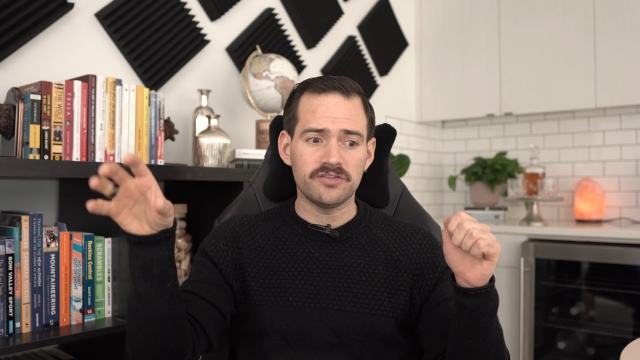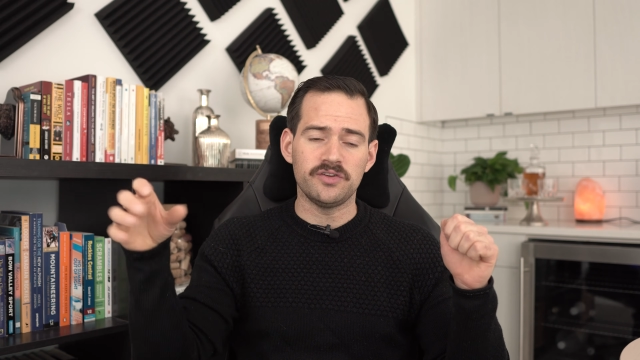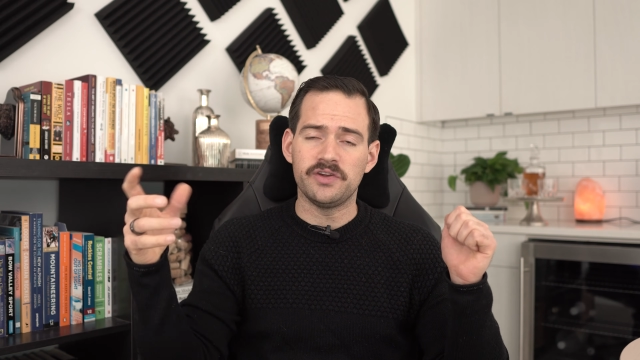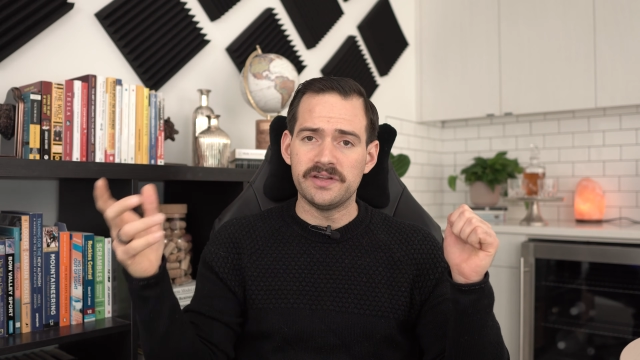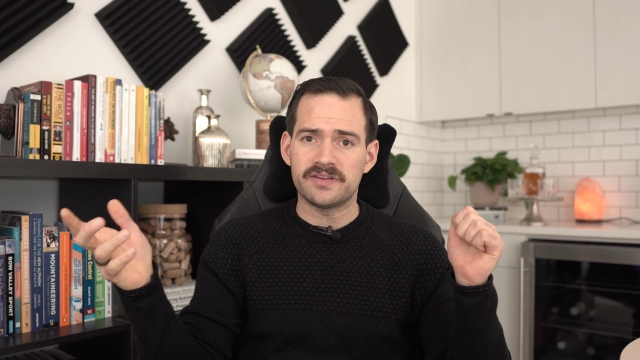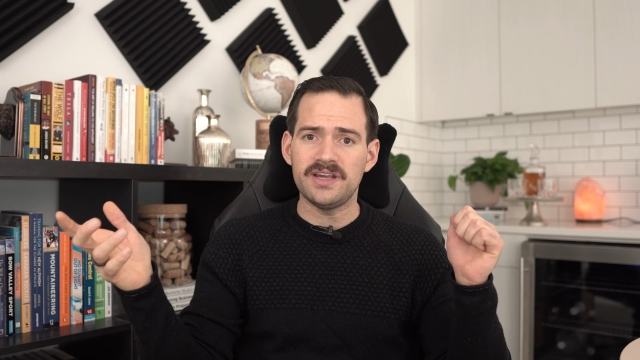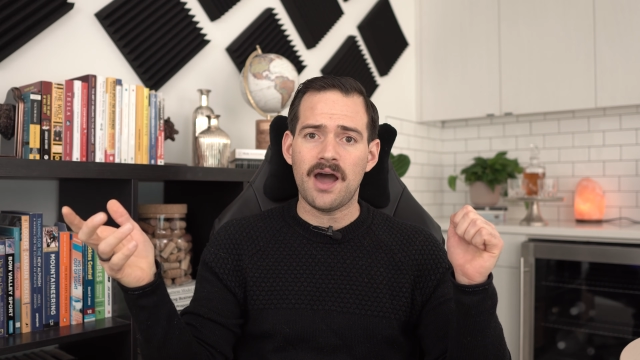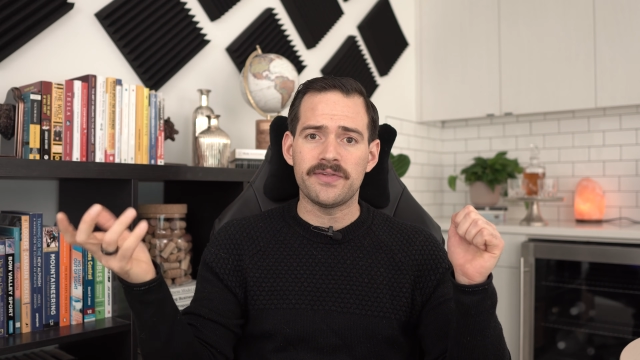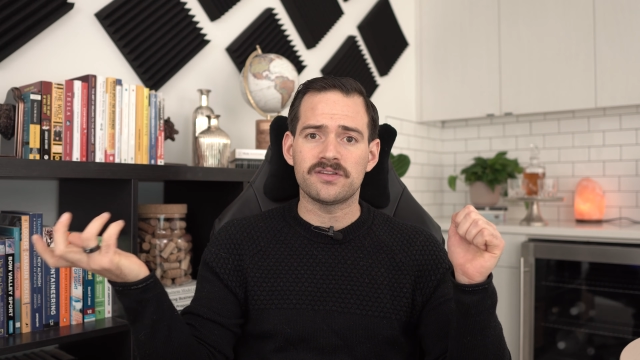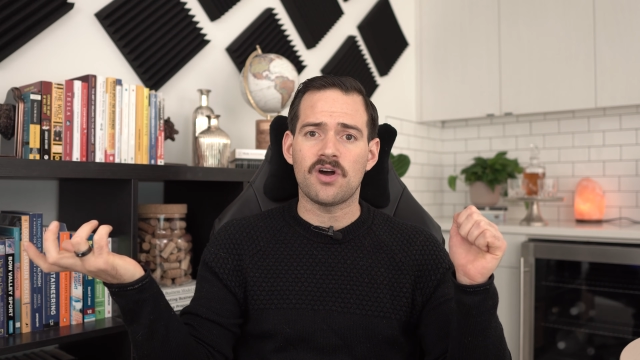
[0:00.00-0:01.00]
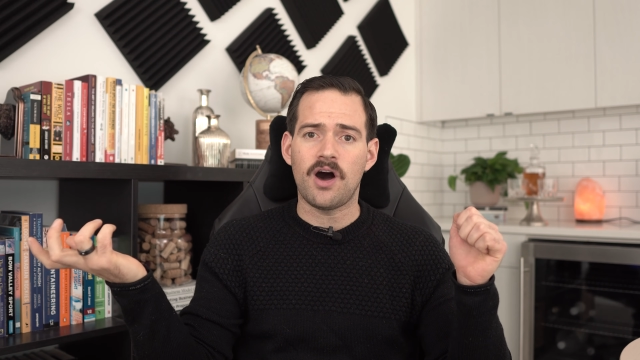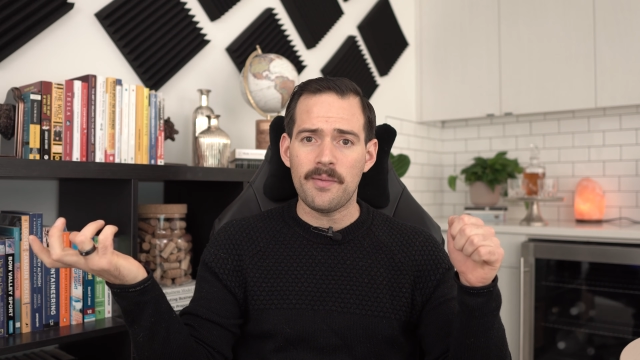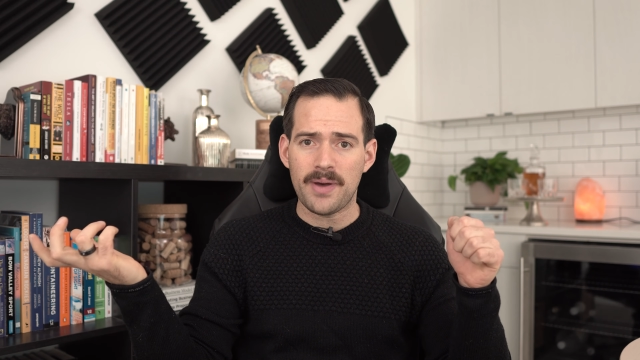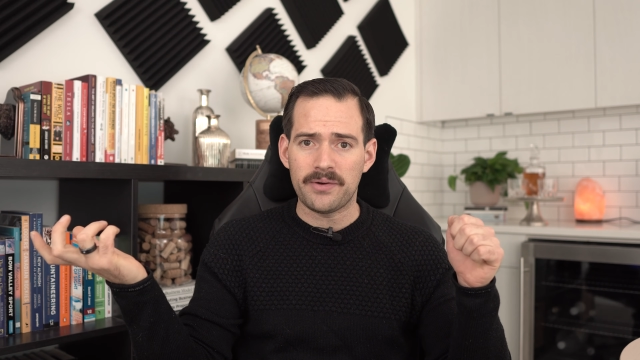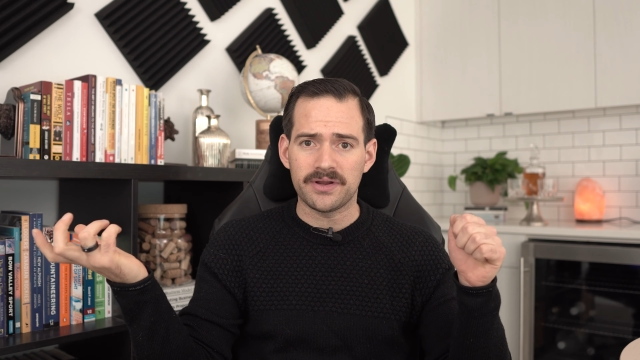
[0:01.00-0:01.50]
so you can see how this
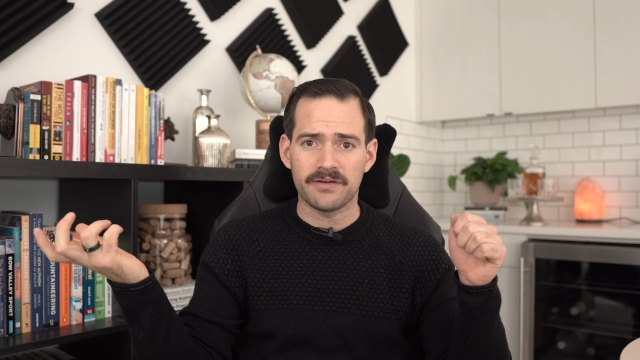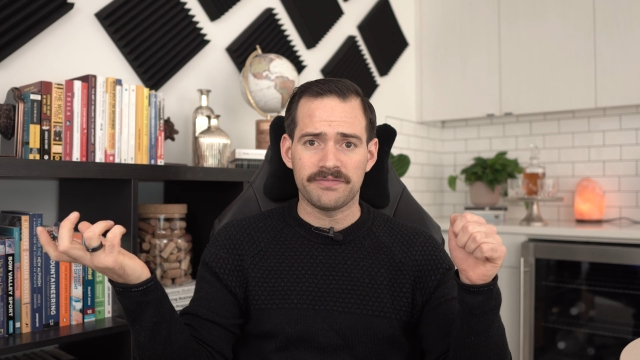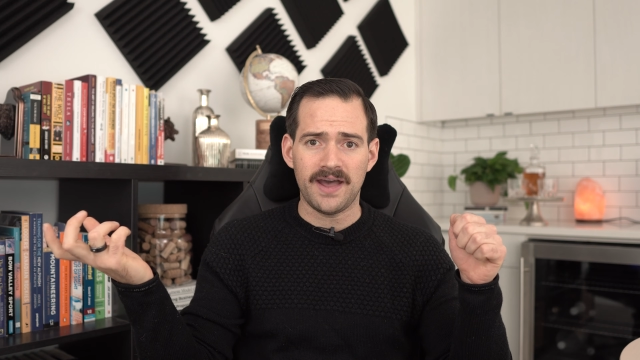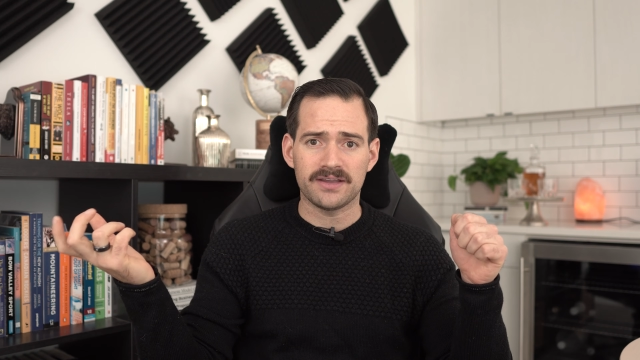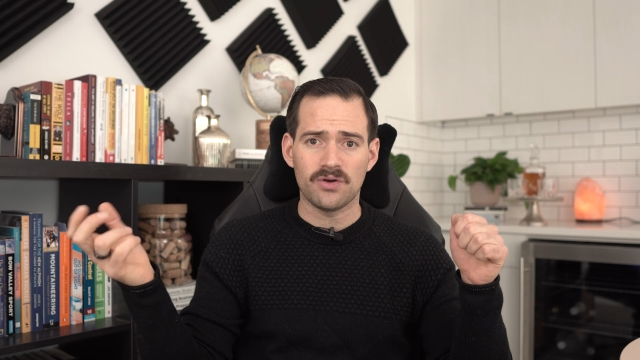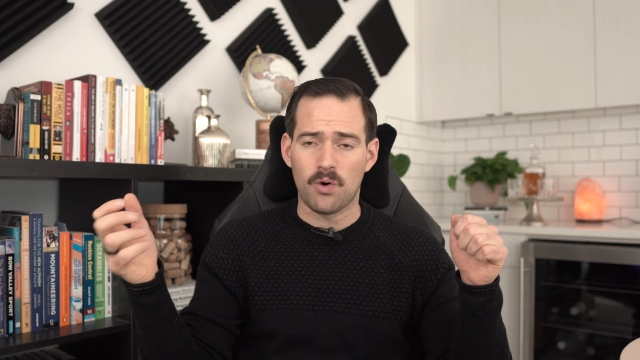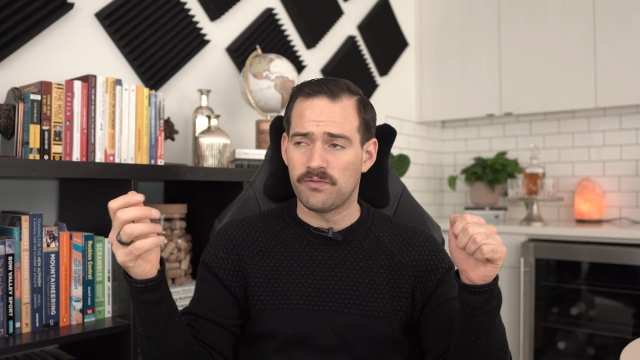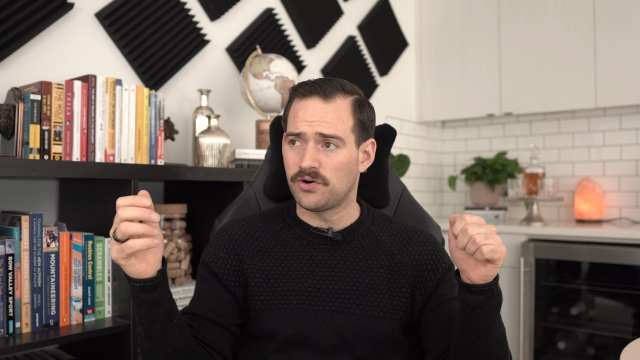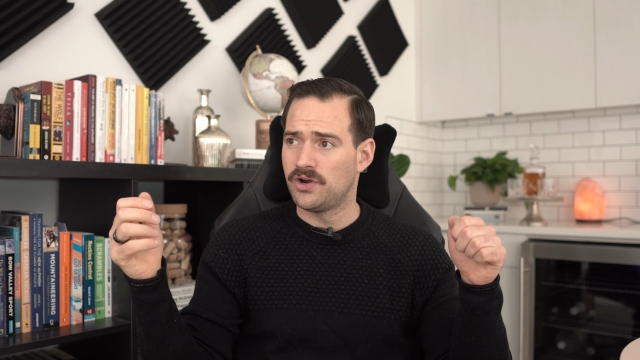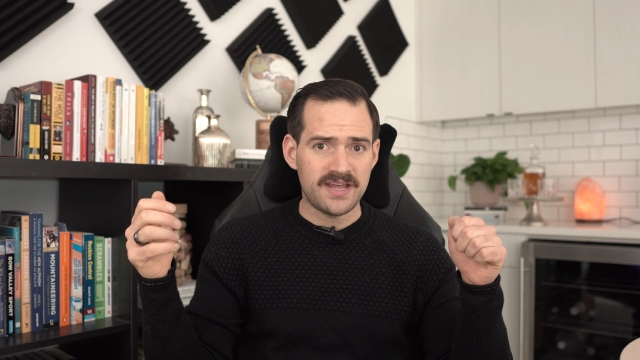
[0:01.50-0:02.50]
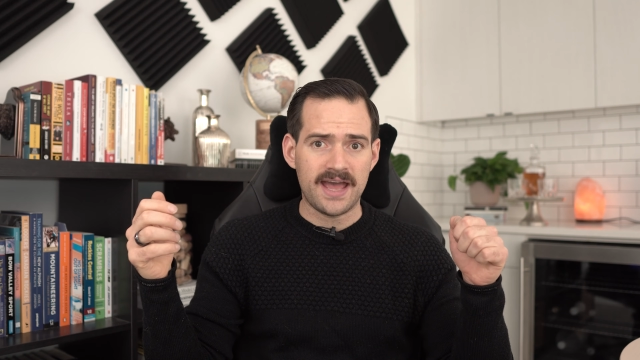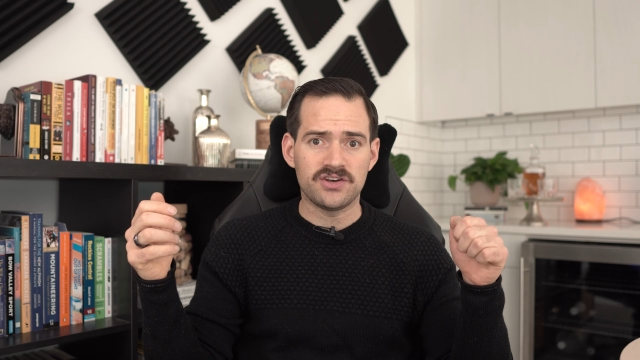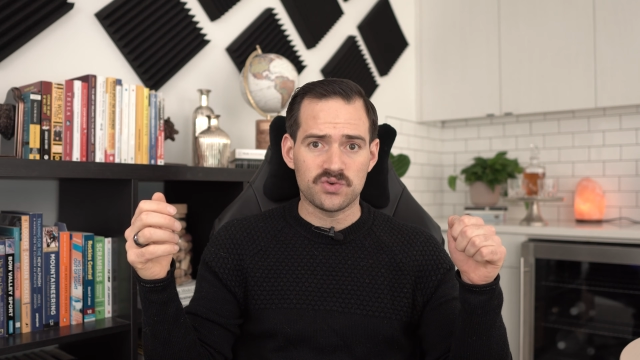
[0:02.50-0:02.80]
compounding effect over 10,